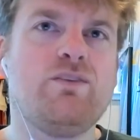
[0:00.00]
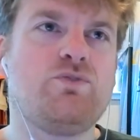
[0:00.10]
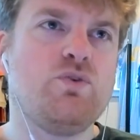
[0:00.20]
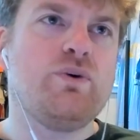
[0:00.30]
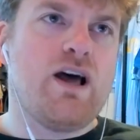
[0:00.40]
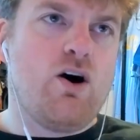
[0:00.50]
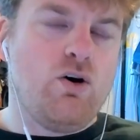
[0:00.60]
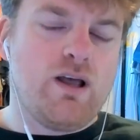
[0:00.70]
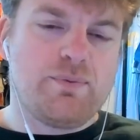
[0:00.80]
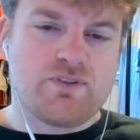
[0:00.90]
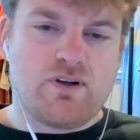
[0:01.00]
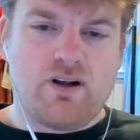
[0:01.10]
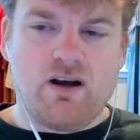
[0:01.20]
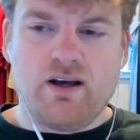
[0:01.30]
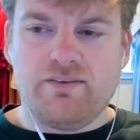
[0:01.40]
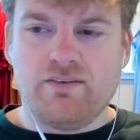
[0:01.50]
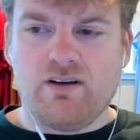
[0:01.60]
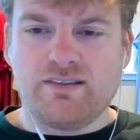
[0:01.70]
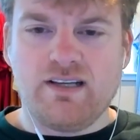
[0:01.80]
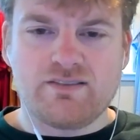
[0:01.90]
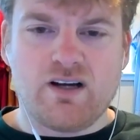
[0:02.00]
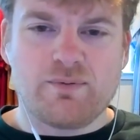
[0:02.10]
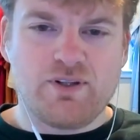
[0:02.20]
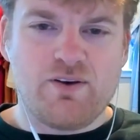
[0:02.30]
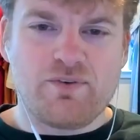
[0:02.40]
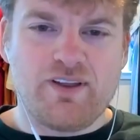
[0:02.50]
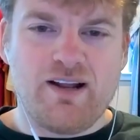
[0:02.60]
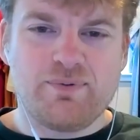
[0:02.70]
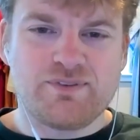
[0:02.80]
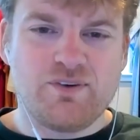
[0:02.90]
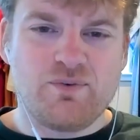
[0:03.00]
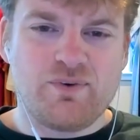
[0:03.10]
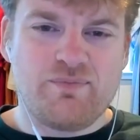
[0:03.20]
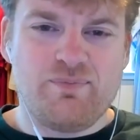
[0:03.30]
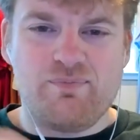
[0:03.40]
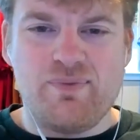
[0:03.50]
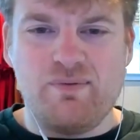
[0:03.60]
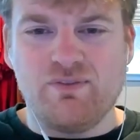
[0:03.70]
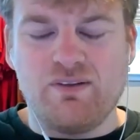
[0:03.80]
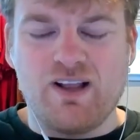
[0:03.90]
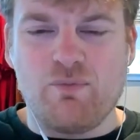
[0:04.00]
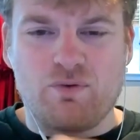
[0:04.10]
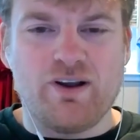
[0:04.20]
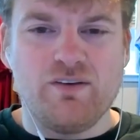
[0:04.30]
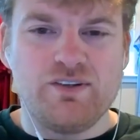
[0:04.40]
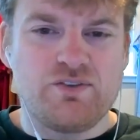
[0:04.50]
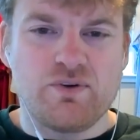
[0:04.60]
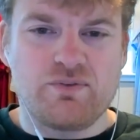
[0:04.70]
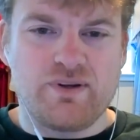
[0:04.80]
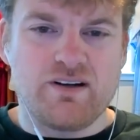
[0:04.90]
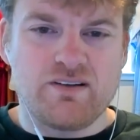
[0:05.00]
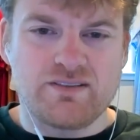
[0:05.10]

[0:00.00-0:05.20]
do a whole episode on test optional. However, that episode would have been a lot more relevant 2 or 3 years